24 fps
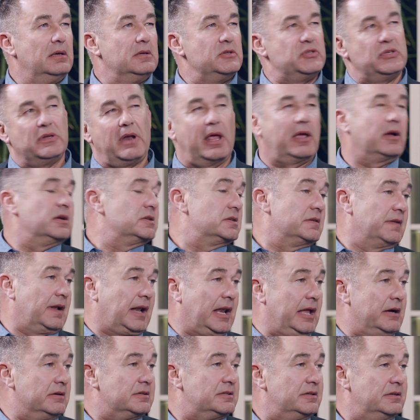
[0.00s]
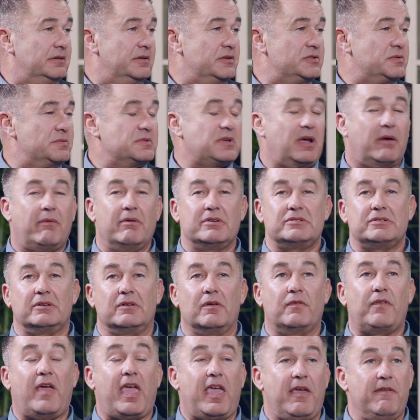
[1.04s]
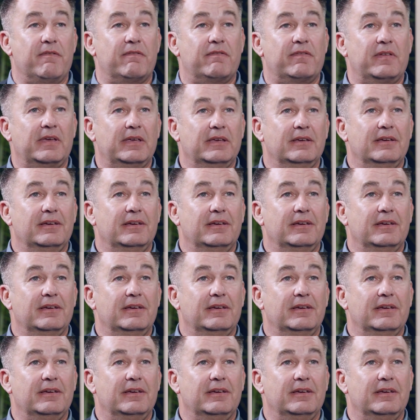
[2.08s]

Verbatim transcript: should I go to the cloud? So it was a question of if.